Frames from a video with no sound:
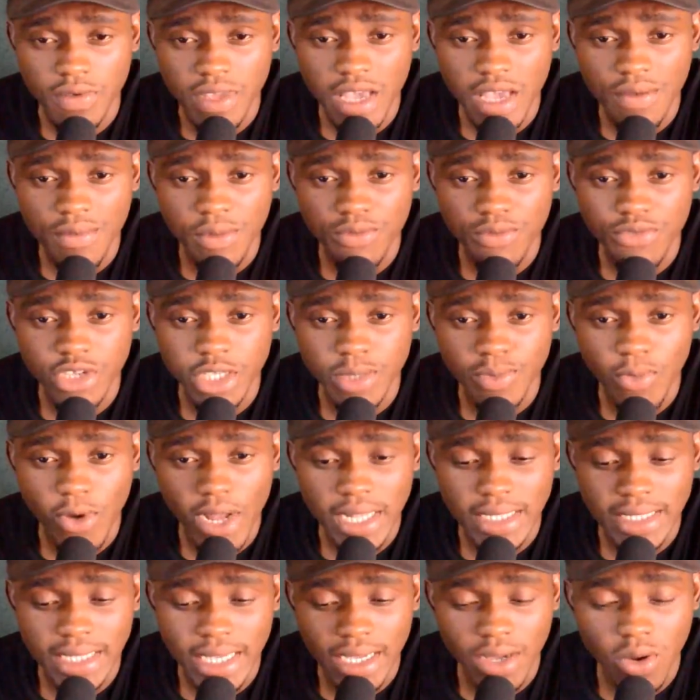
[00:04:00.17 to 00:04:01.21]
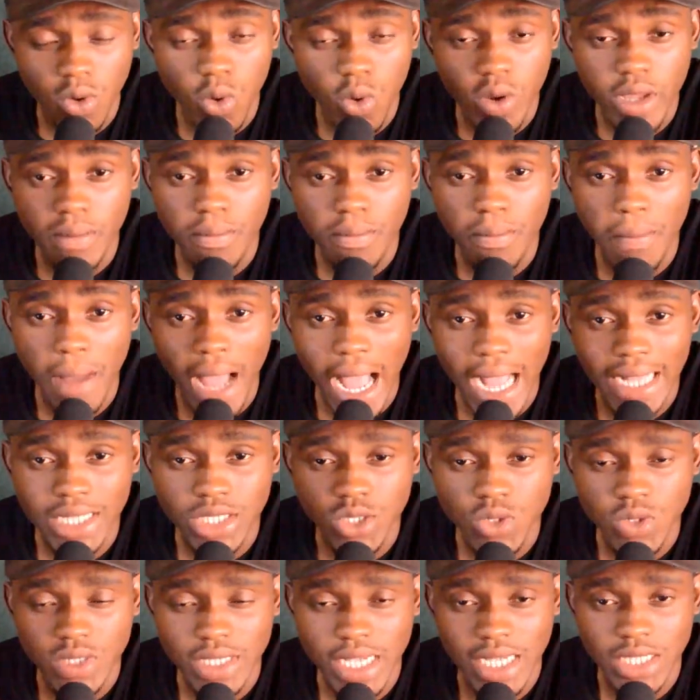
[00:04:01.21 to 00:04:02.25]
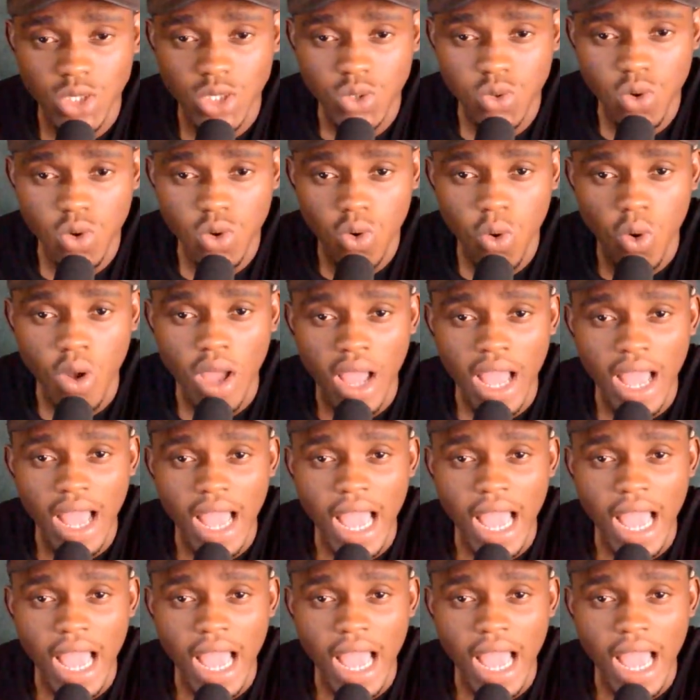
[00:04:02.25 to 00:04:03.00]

Kevin Prince Boateng going back to Sassuolo